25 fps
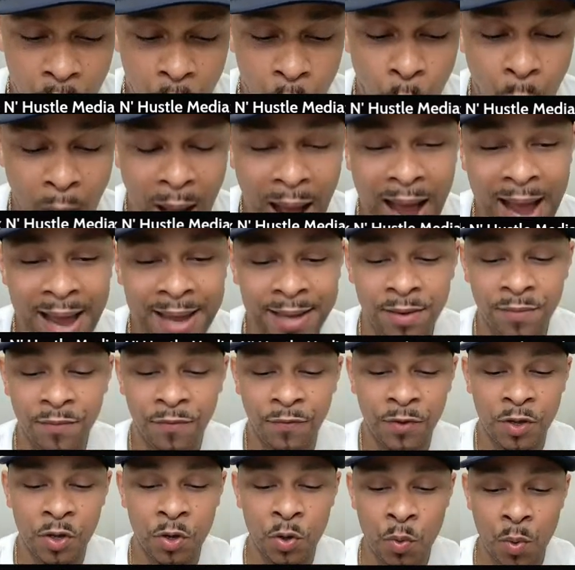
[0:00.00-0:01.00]
wide
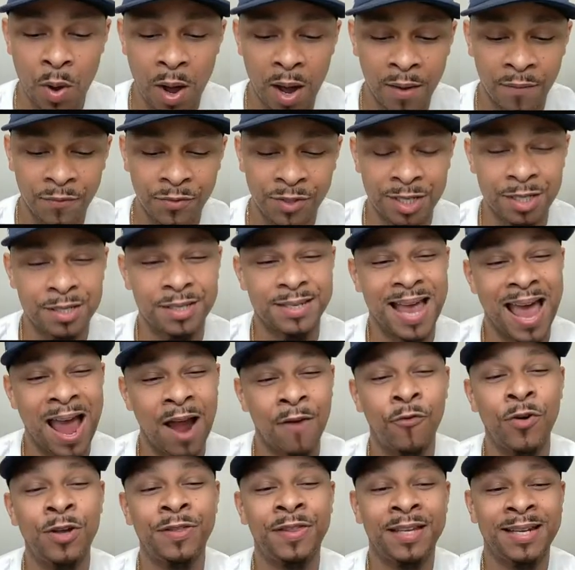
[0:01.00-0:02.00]
view of just
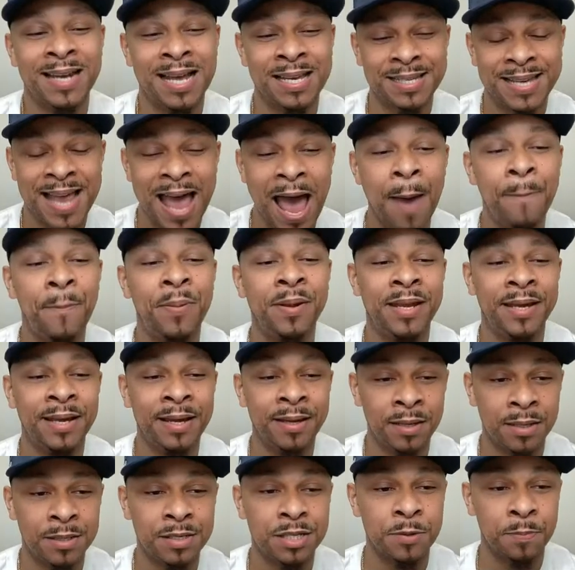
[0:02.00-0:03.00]
everything that's happening
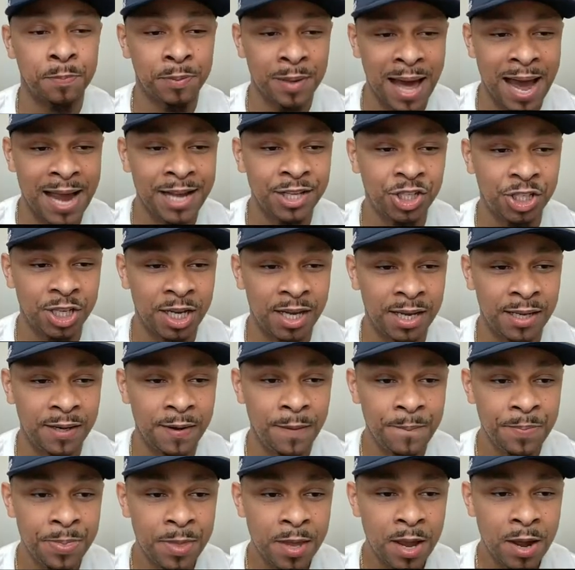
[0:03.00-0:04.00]
in the supply
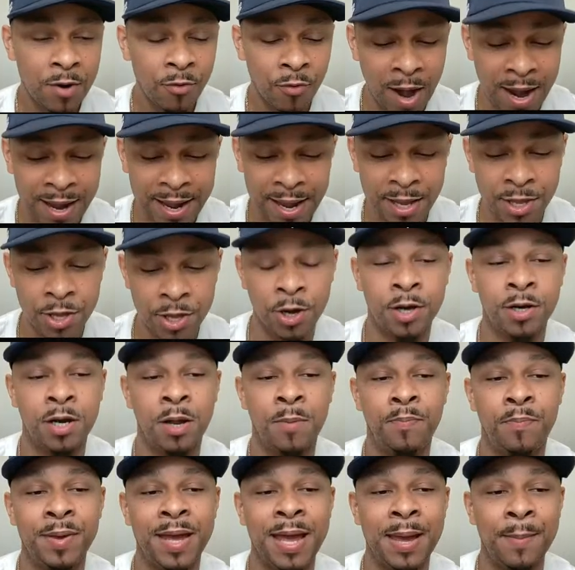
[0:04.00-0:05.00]
chain. Right. And you're going
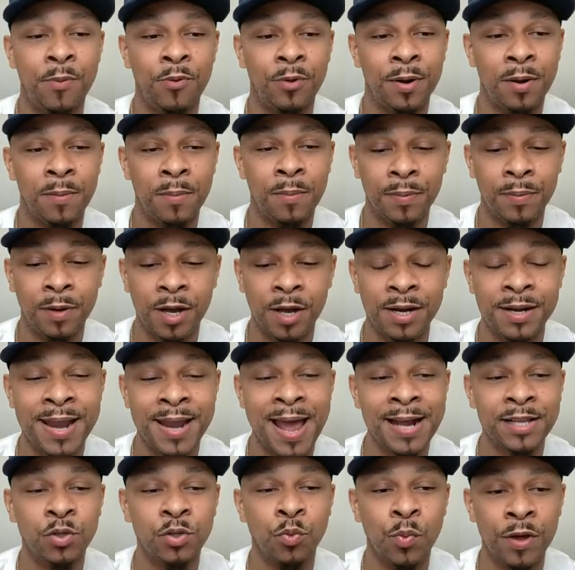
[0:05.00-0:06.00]
to be able to
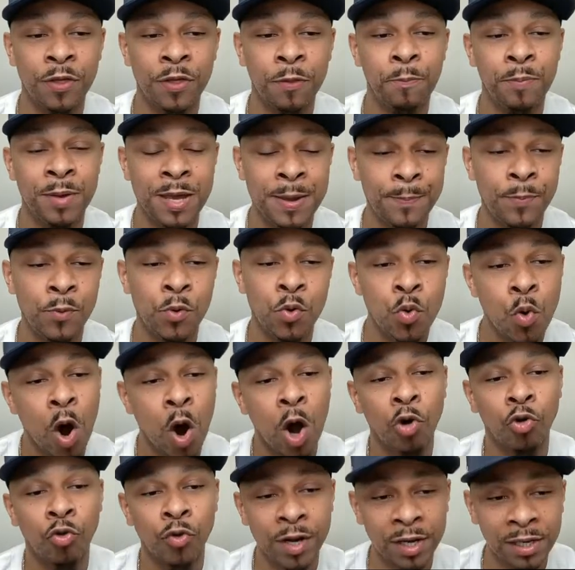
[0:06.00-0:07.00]
connect with people who
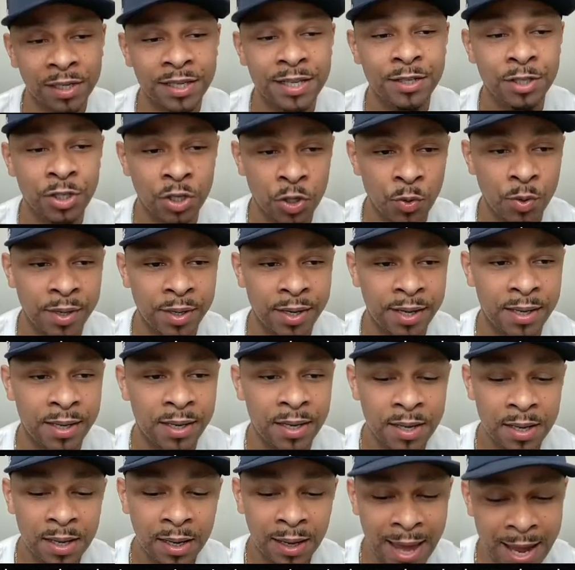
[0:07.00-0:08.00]
are really doing it,
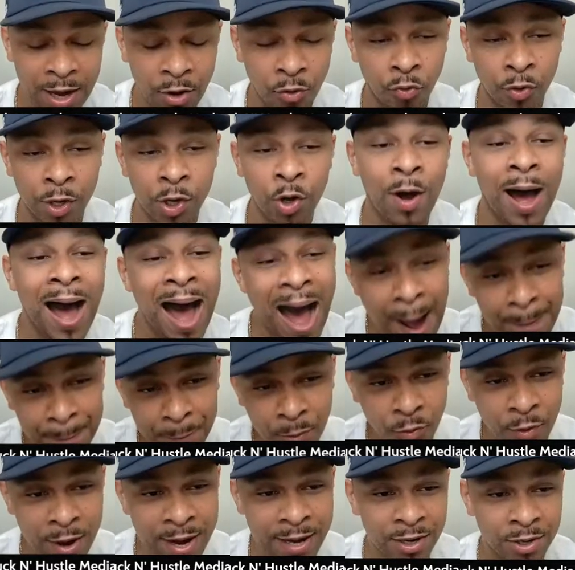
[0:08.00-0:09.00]
like real
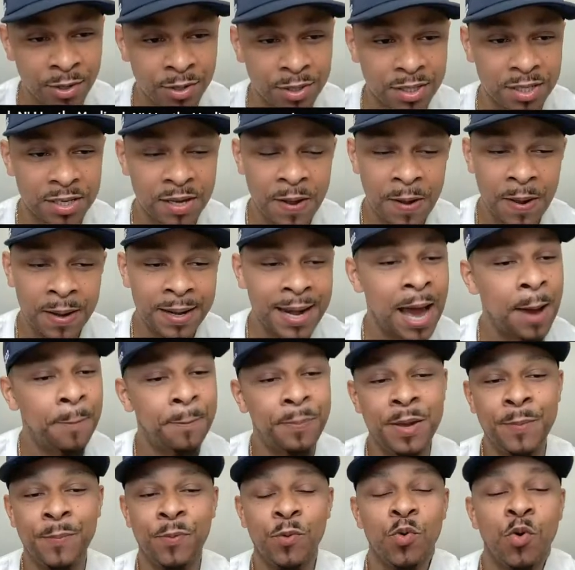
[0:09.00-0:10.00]
operators, not
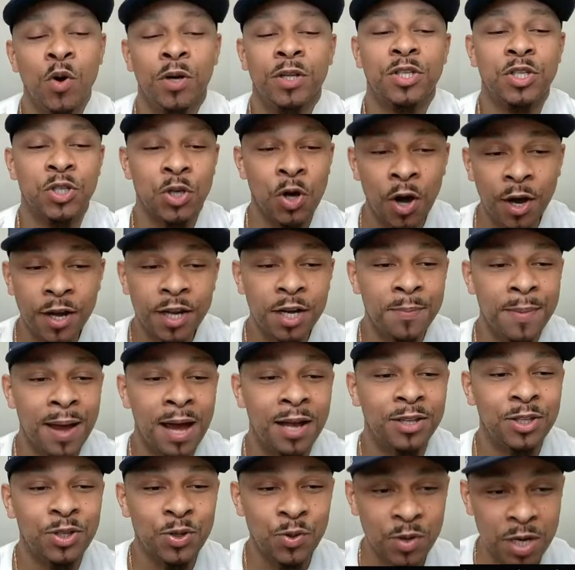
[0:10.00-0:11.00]
people who are talking
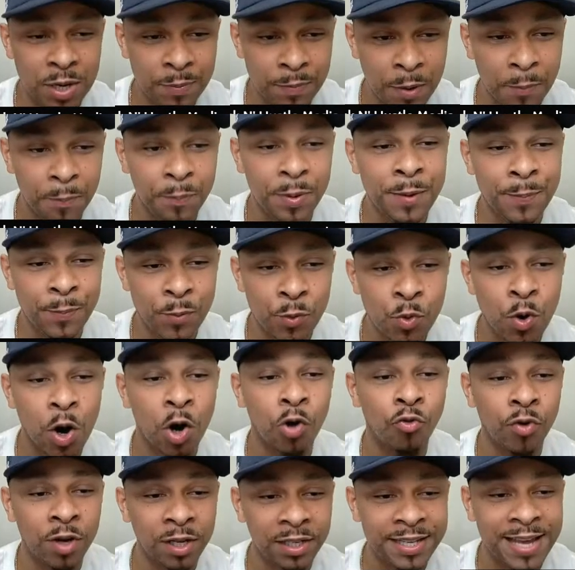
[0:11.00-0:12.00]
about doing it, but people who
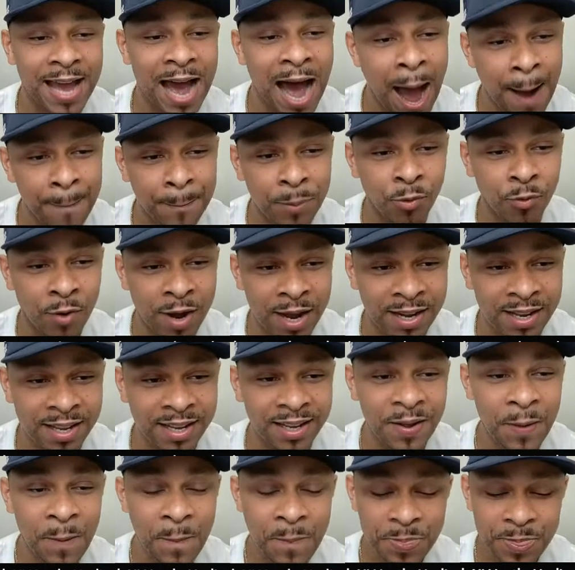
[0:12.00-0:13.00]
are really
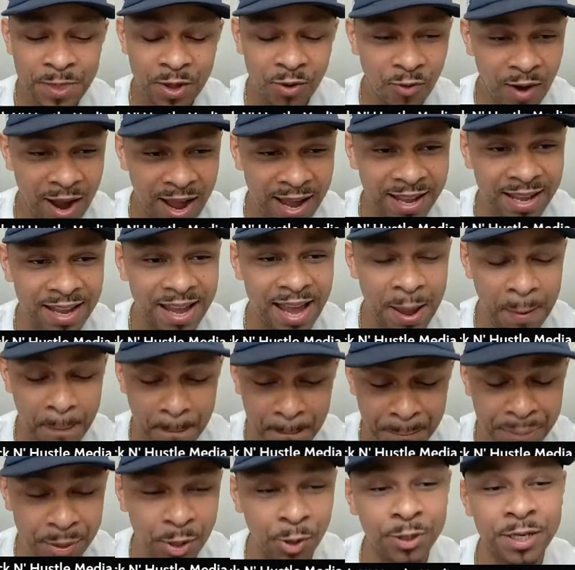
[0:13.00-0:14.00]
operating, right,
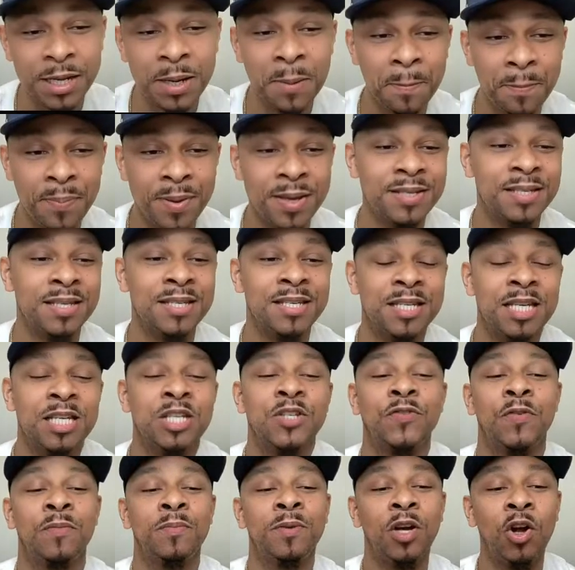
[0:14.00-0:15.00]
and building
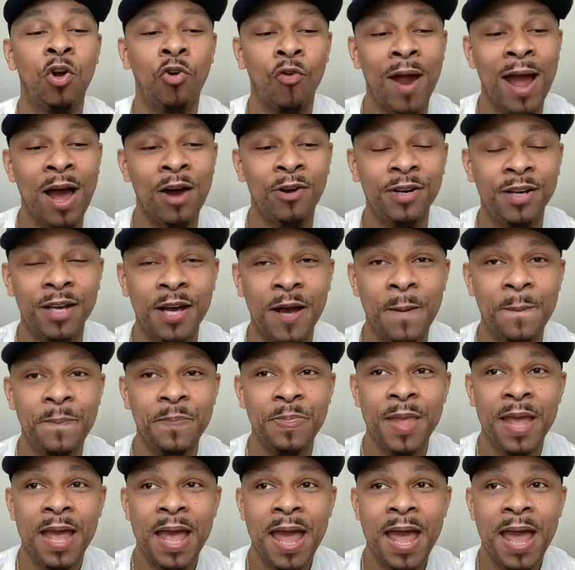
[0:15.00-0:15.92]
businesses from the ground up.